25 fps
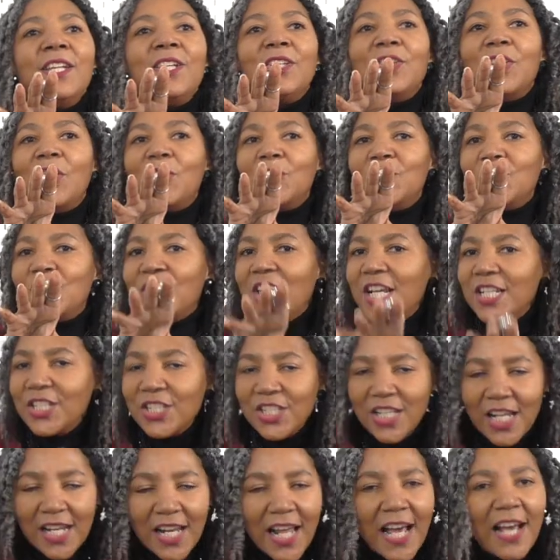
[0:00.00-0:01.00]
you know, you're
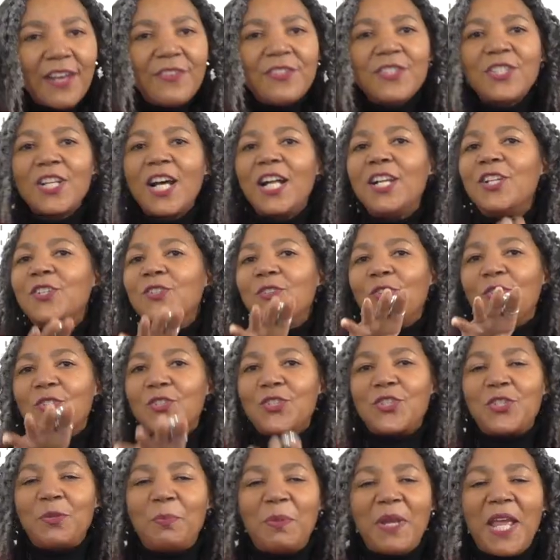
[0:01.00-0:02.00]
changing your lifestyle in order
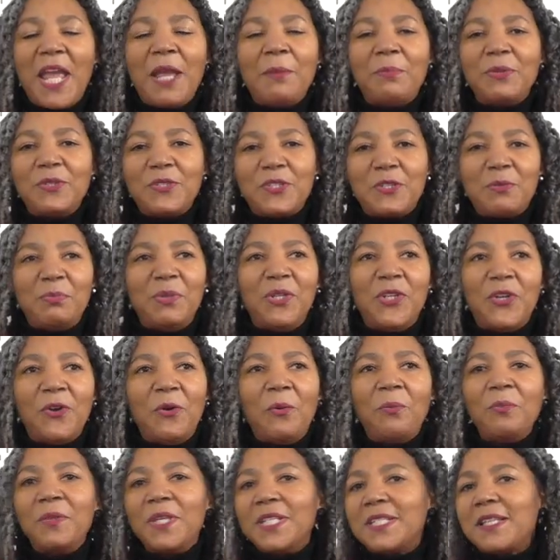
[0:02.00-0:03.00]
to be able to
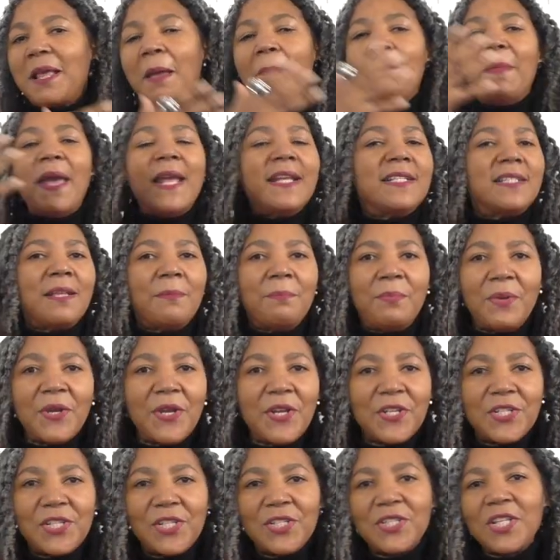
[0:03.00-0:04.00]
become this amazing
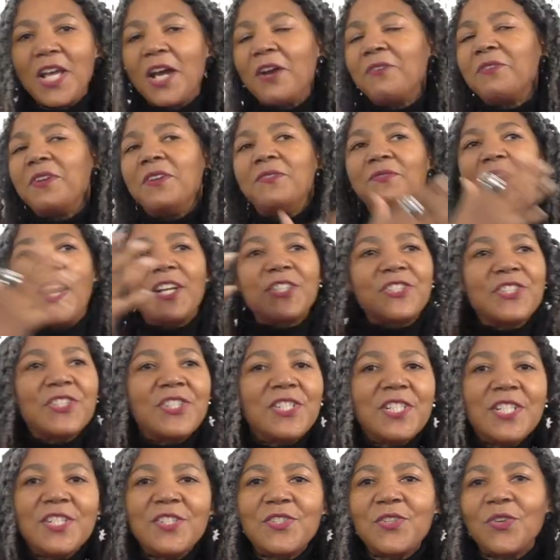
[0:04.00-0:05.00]
person that
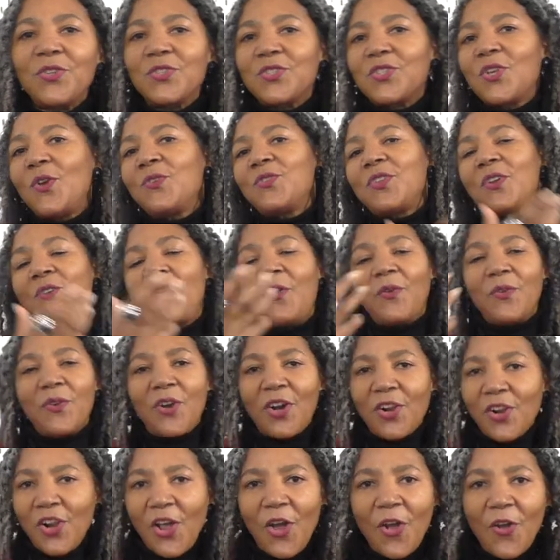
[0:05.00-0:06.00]
refashions or sells their own
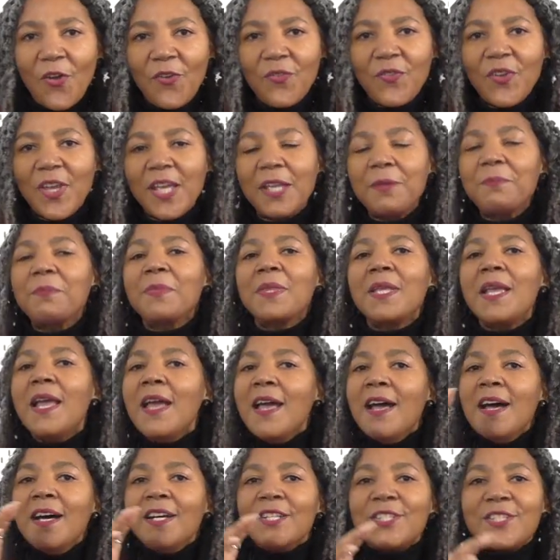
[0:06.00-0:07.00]
clothing,
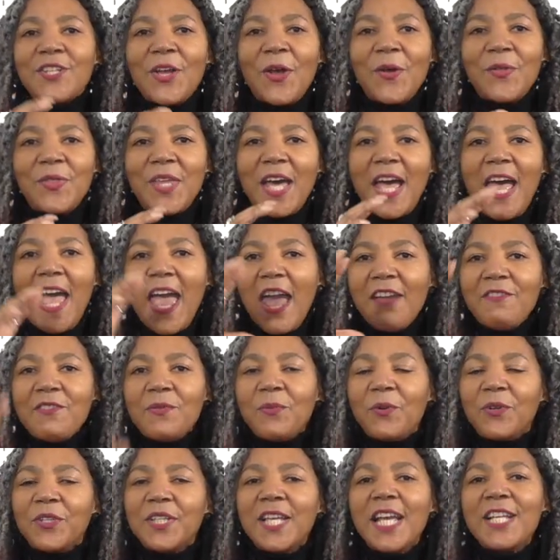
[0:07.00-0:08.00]
so that
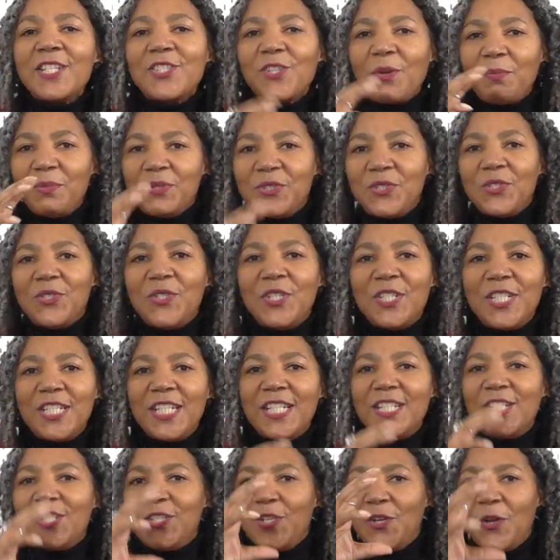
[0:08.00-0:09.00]
everyone gets an
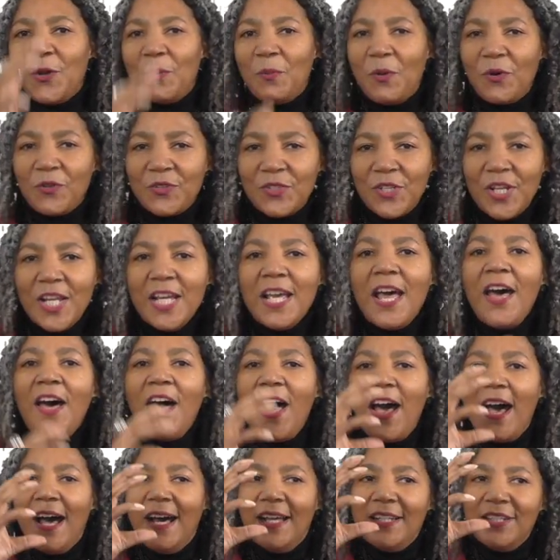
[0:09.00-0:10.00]
opportunity to come on
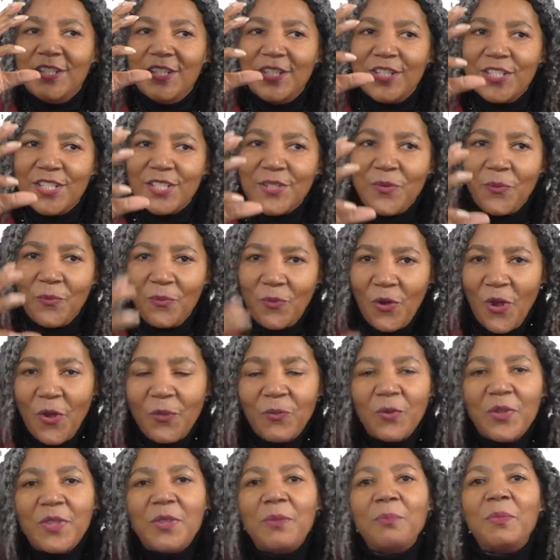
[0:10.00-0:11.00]
and work
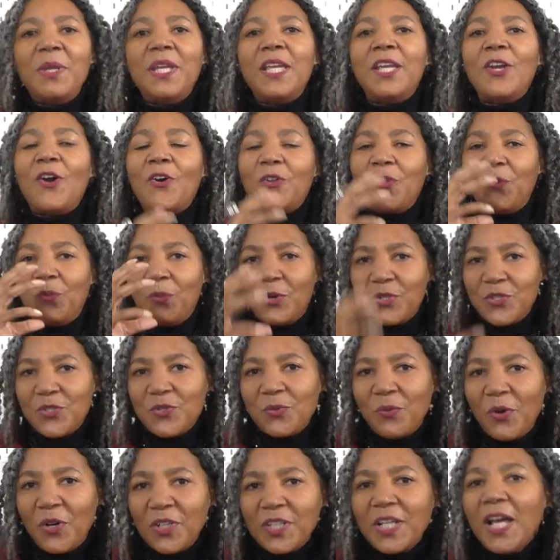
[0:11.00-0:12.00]
with me on a
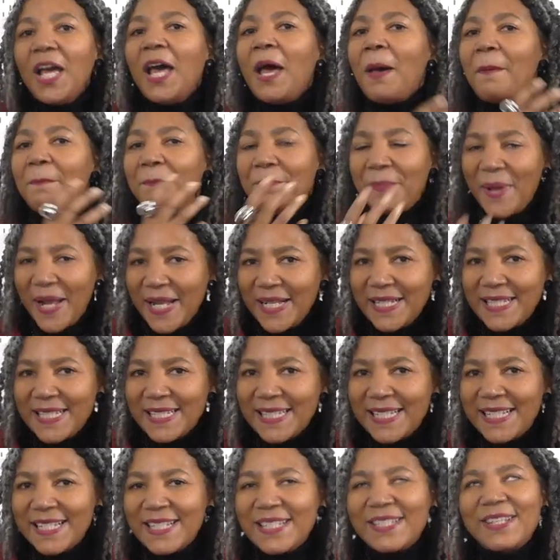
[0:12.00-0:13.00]
one-to-one
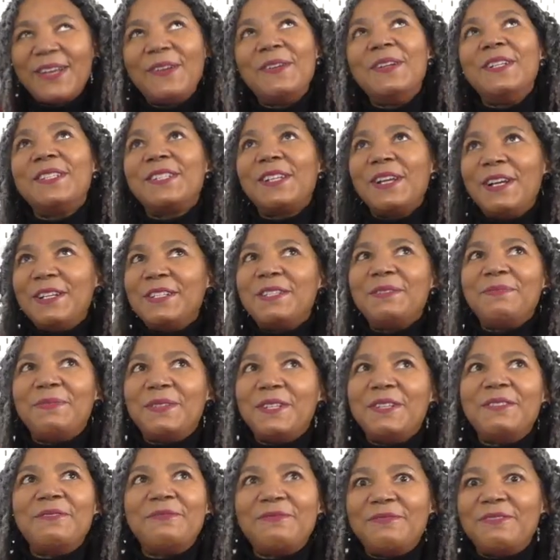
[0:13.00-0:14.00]
basis. So it's going to
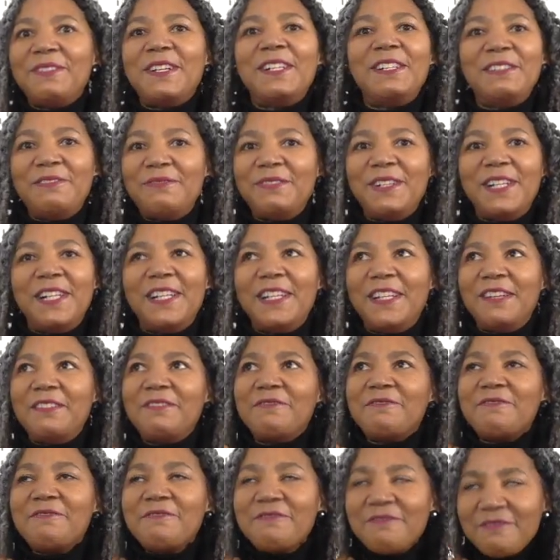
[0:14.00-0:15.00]
be really, really,
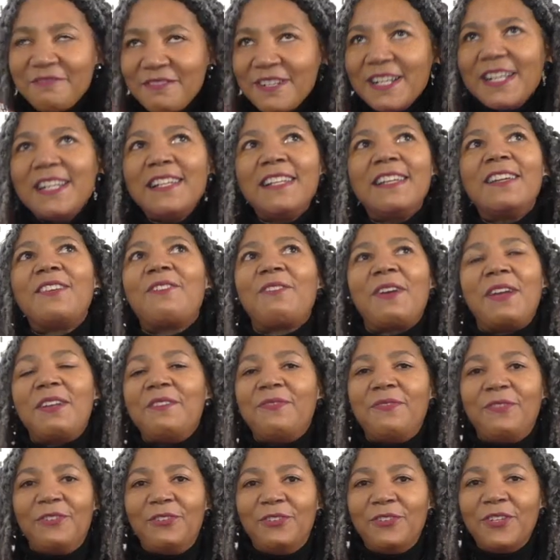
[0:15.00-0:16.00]
really
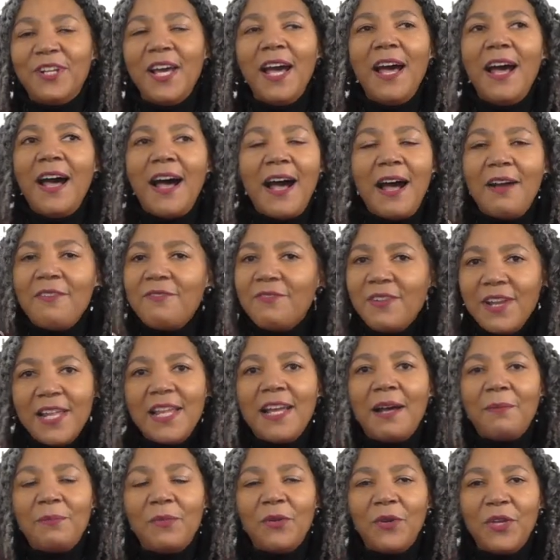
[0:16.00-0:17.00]
great fun. I really
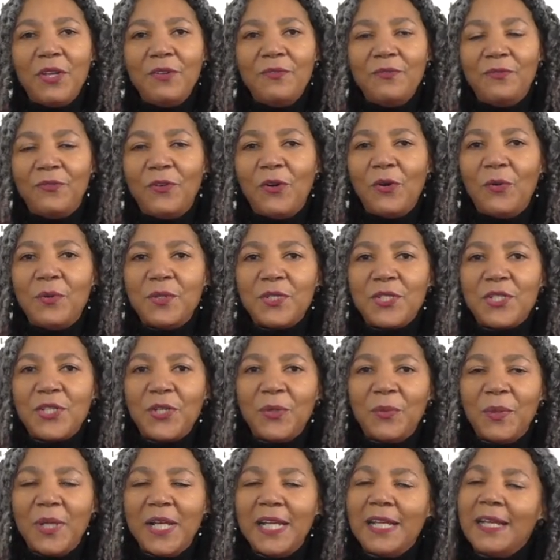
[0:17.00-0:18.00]
am looking forward
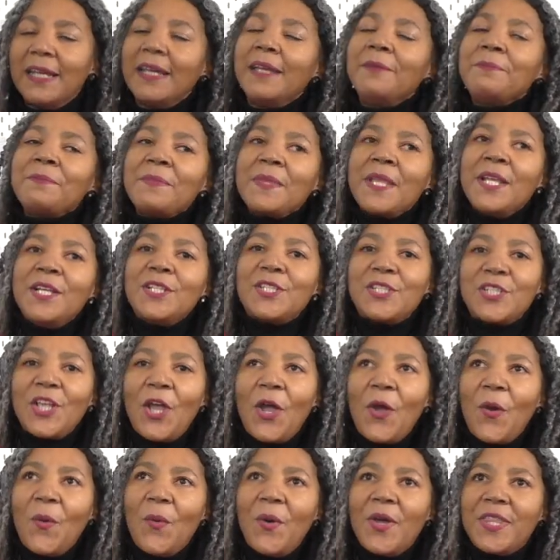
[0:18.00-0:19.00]
to it.
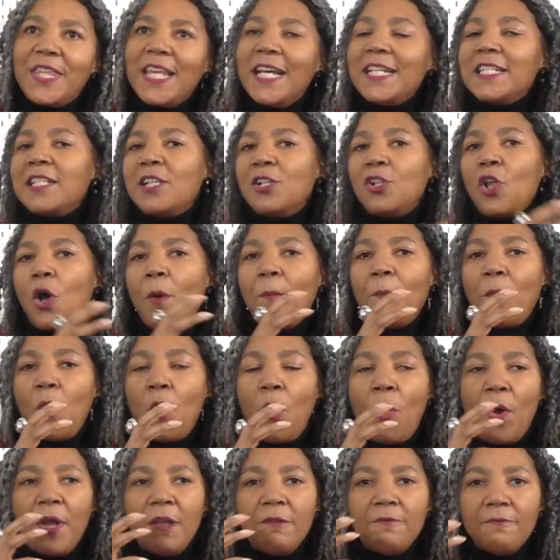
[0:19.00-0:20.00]
So that's a lot
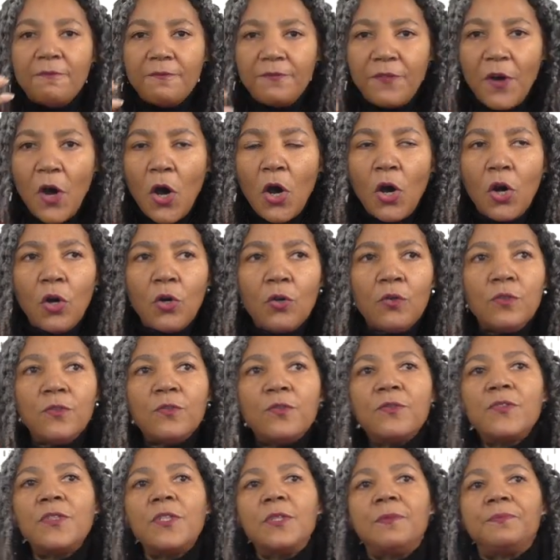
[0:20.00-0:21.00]
more
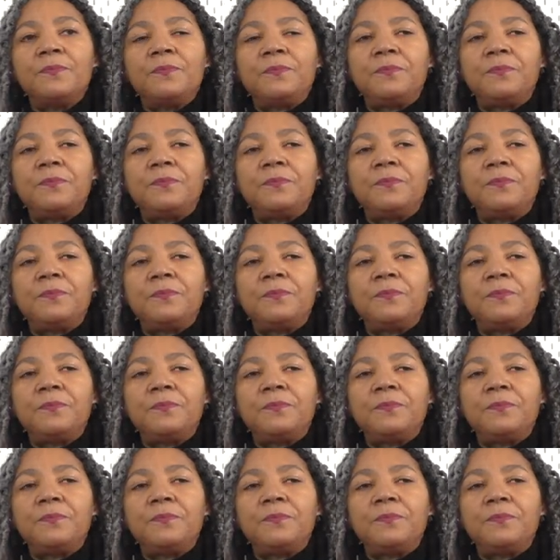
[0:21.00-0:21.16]
involved.